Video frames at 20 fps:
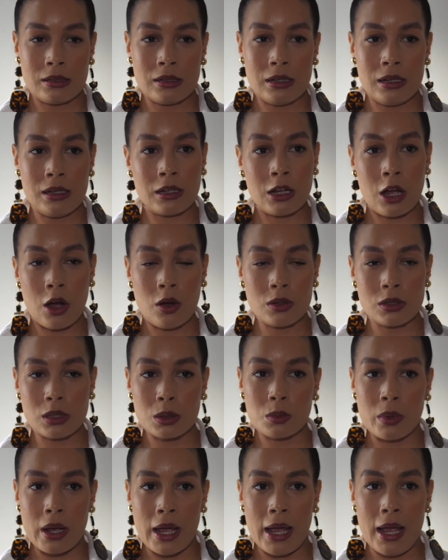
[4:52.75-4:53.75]
It goes
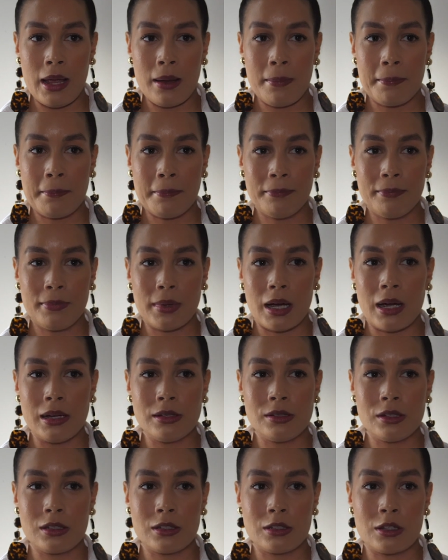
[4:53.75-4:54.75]
away.
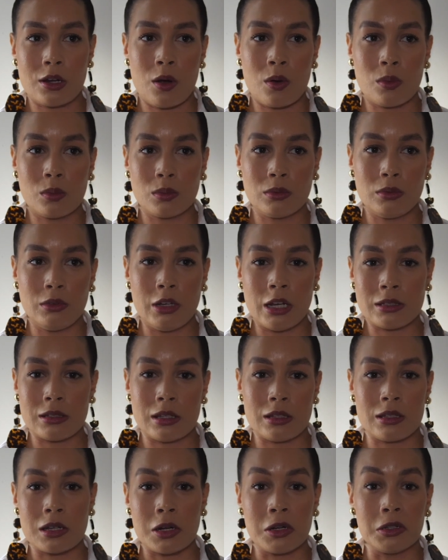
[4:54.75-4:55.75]
I just don't
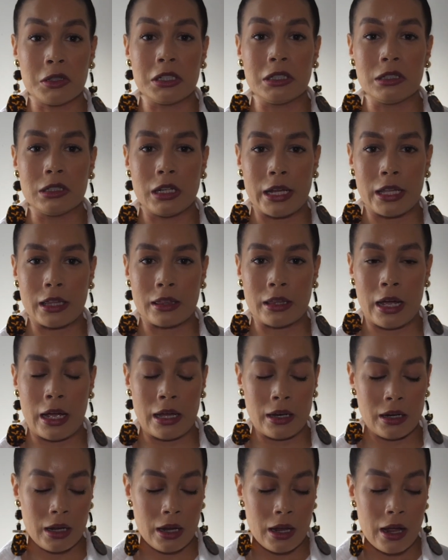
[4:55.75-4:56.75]
necessarily like
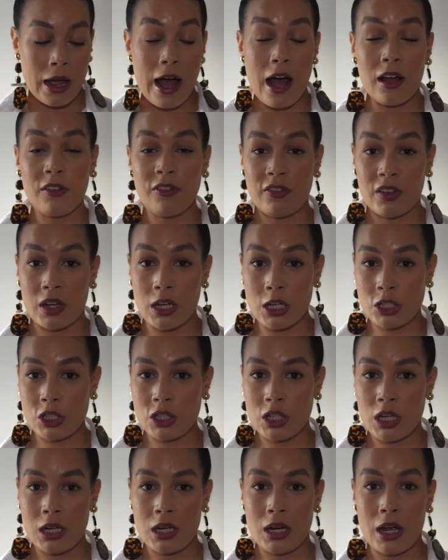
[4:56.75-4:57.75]
that. I'll
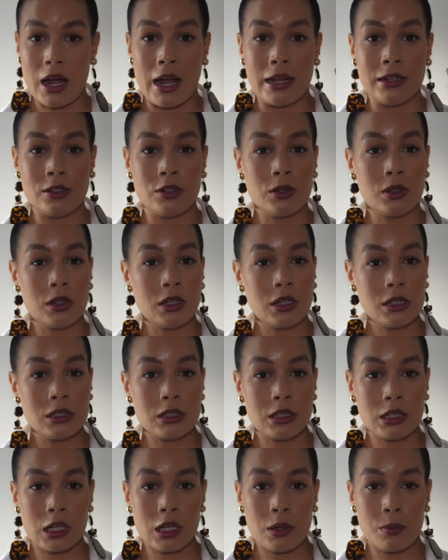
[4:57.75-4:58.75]
finish it. I do think
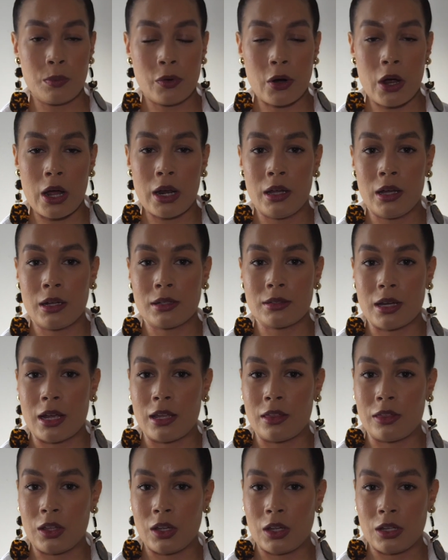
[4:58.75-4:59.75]
it's a good product.
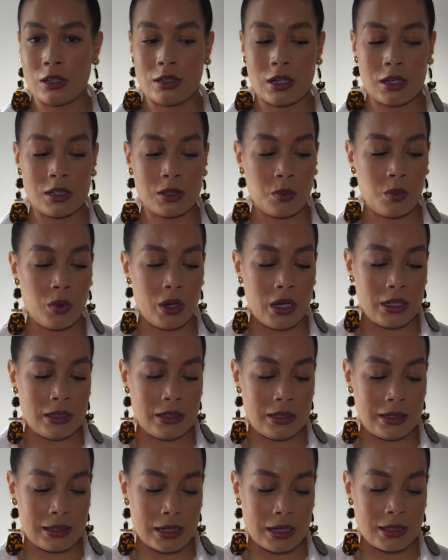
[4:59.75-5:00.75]
I think it does what
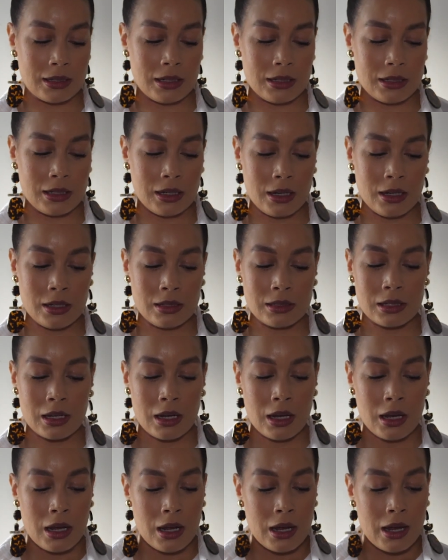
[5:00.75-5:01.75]
it says it does.
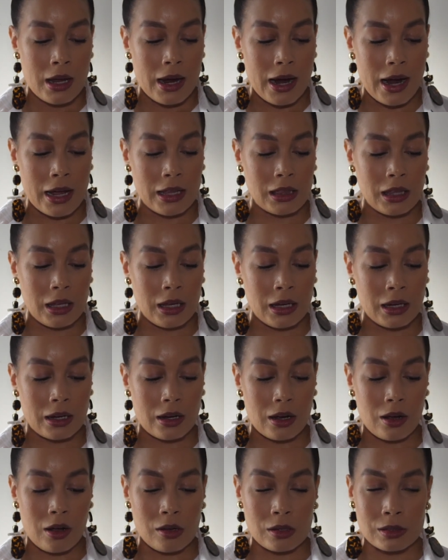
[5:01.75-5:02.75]
I
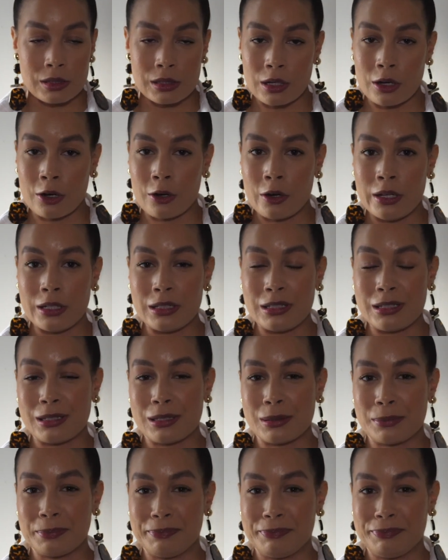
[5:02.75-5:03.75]
think also
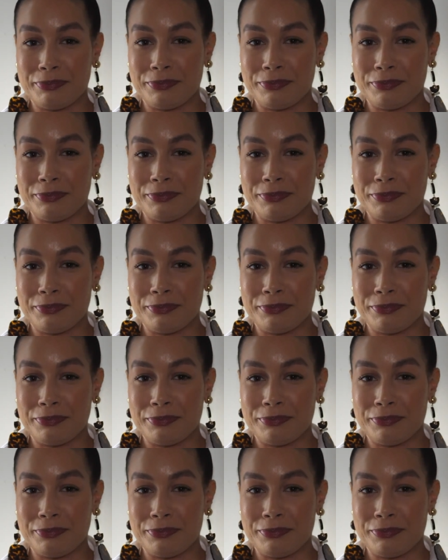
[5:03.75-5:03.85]
it's